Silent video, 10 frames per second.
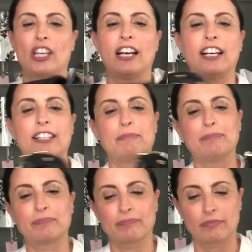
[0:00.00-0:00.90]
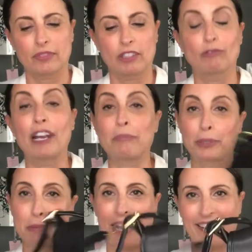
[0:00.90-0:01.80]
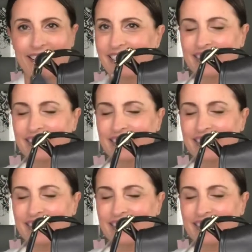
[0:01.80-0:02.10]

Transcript: um, Rambler bag.